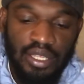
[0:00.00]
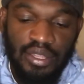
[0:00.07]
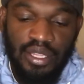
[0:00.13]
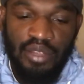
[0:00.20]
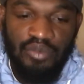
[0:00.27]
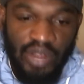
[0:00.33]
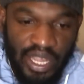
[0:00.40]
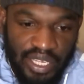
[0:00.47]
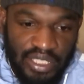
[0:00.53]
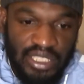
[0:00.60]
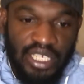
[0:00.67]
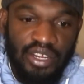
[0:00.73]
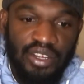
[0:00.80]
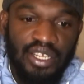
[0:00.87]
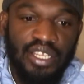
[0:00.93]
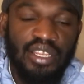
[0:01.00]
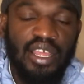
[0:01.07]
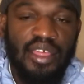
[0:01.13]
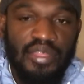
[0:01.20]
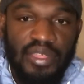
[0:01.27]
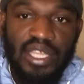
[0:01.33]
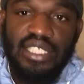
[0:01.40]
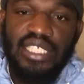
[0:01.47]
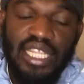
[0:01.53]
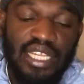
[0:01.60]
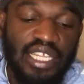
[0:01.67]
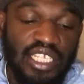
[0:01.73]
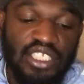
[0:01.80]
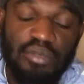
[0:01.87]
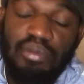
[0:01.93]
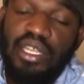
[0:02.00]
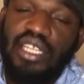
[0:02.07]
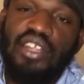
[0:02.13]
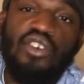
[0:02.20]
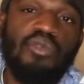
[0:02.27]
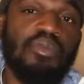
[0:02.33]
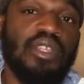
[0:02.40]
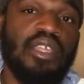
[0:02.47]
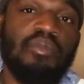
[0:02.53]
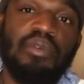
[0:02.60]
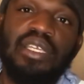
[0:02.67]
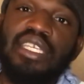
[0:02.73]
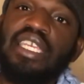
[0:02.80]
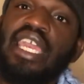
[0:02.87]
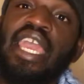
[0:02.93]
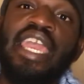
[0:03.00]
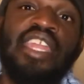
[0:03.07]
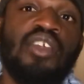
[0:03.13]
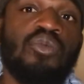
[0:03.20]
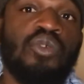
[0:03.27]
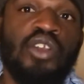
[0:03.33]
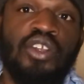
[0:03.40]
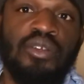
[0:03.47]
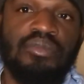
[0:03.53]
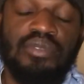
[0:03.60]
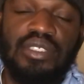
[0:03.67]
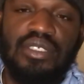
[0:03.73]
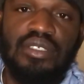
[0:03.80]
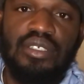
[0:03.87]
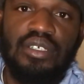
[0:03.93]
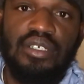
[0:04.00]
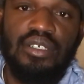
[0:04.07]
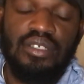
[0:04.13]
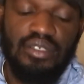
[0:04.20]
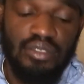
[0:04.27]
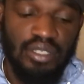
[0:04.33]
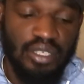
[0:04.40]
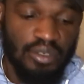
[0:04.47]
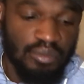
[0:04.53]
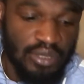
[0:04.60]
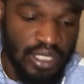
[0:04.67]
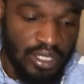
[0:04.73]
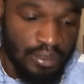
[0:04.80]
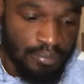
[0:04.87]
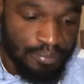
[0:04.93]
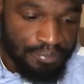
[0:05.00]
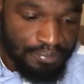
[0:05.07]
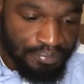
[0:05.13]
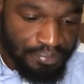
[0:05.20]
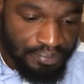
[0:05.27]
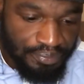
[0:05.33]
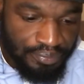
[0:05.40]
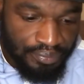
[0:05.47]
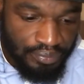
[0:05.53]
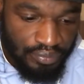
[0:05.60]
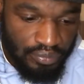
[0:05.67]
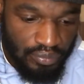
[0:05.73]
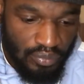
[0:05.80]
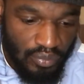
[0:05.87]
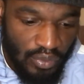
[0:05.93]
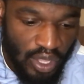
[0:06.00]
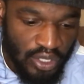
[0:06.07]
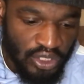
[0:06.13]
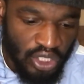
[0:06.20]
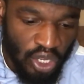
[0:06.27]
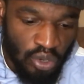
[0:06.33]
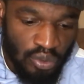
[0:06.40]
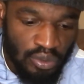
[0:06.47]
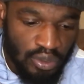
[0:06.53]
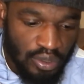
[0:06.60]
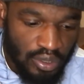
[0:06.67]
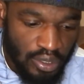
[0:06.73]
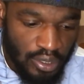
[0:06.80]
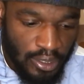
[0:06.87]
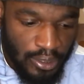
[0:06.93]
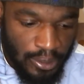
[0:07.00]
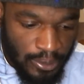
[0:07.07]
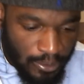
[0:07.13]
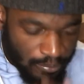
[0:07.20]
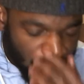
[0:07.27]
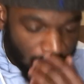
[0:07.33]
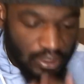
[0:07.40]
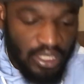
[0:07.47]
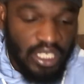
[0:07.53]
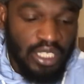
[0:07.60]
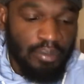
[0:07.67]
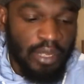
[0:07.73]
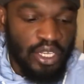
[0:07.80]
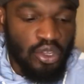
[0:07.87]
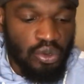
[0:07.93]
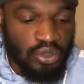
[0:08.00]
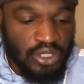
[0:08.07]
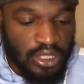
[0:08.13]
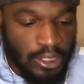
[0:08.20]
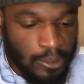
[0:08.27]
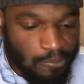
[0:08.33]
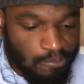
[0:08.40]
racketeering and things of that nature, but it opened up a can of worms. You dig what I'm saying? So, I looked at my notes.